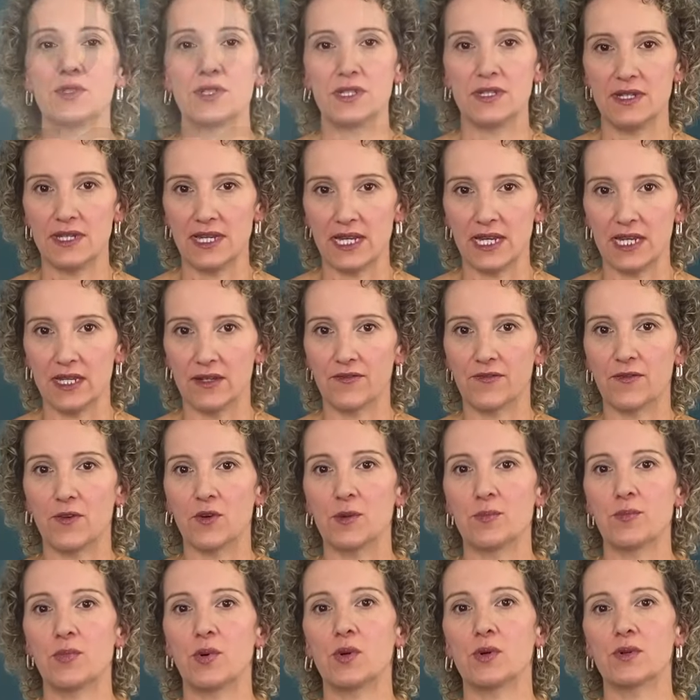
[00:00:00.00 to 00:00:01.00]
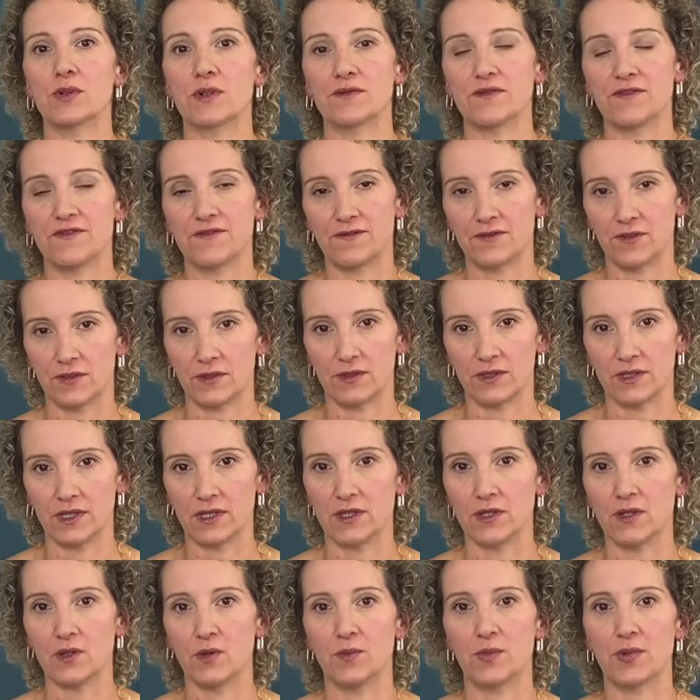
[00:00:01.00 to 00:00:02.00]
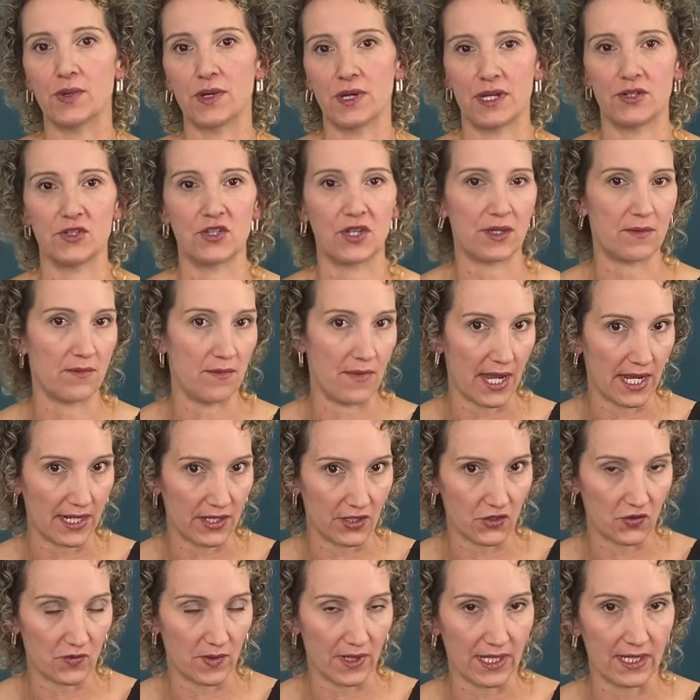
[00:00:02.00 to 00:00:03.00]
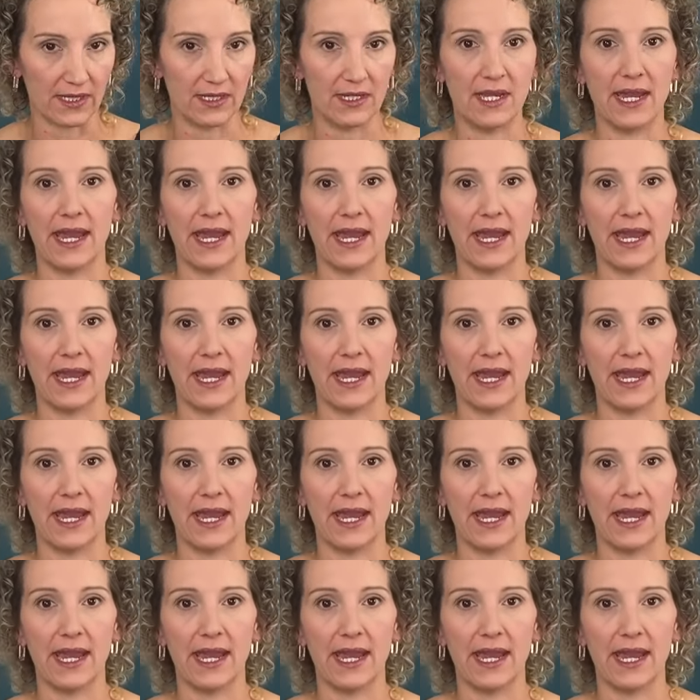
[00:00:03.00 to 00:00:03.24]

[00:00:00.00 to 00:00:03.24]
you need for portfolio project management.